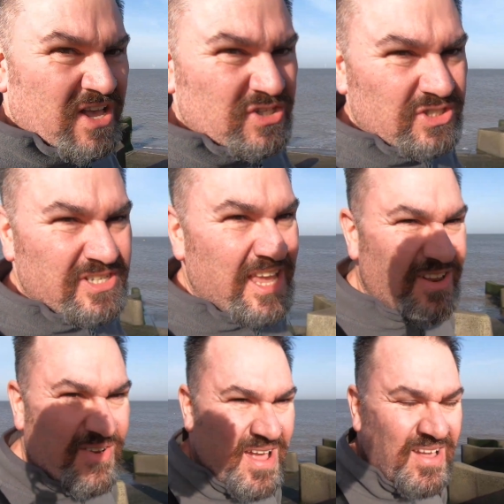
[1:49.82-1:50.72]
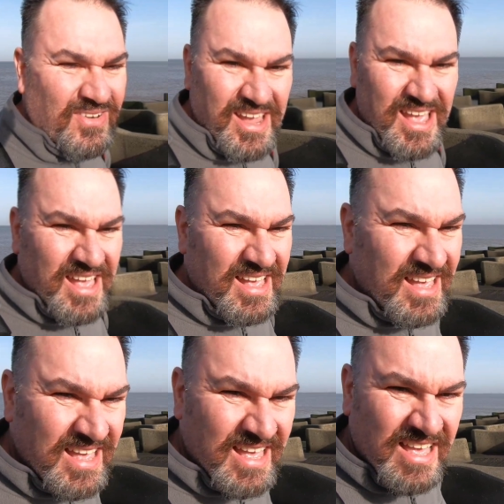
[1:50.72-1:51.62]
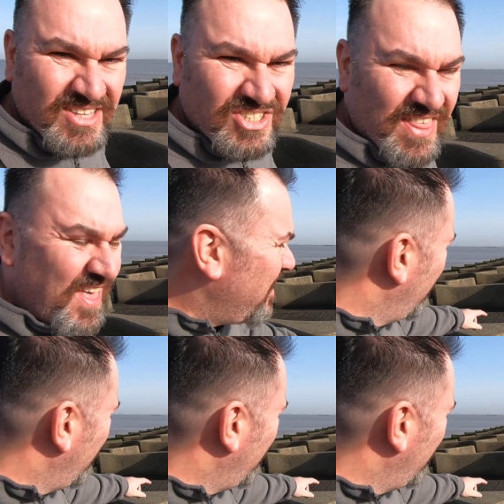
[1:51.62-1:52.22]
Let's turn you around here. Check that